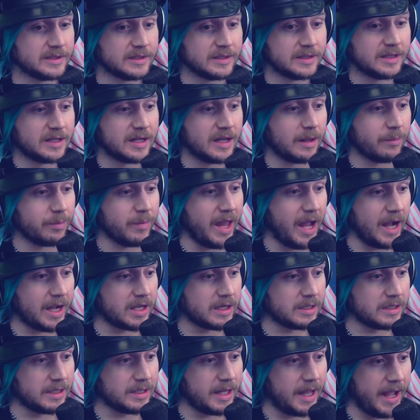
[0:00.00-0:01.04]
I'm not
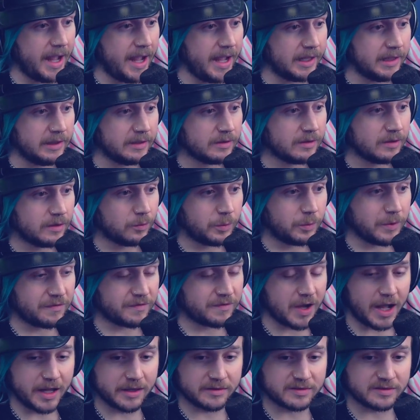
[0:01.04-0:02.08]
gonna lie. We've
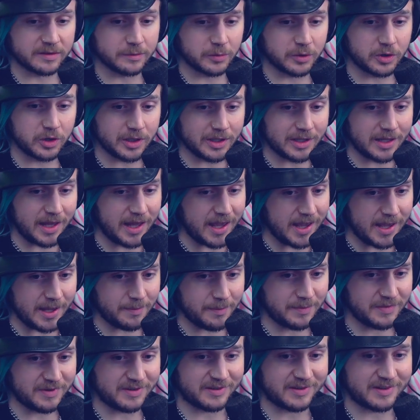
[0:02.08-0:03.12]
gotten some good
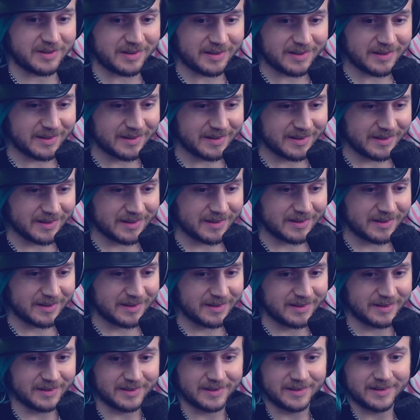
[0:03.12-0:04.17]
games.
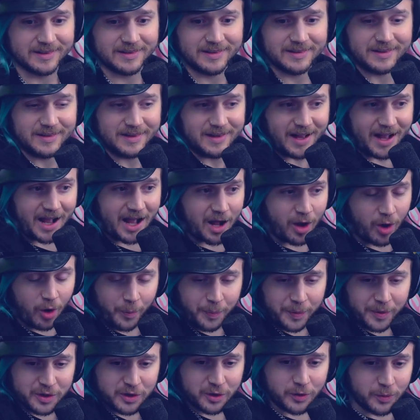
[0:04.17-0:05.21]
I hope
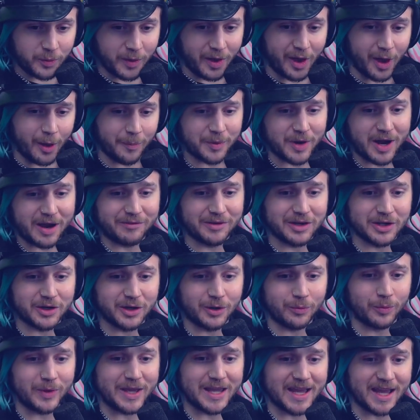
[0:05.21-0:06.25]
you're doing well. Hope you're having a good
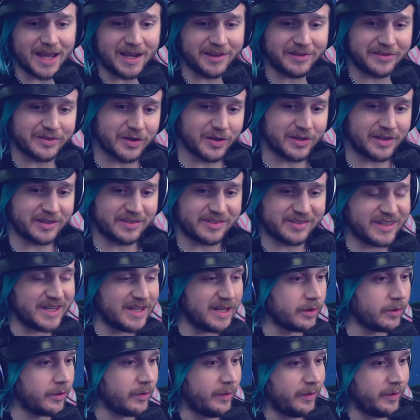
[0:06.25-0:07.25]
weekend. It's good to see you.